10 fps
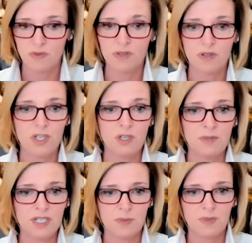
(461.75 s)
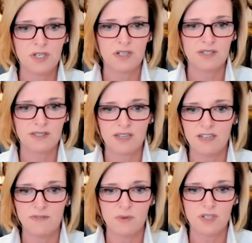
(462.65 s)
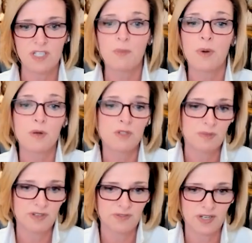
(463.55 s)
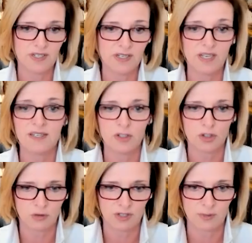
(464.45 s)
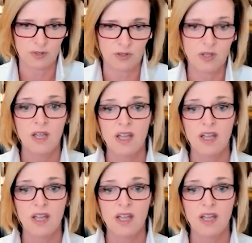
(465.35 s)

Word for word: the human experience, life is supposed to be fun and enjoyable.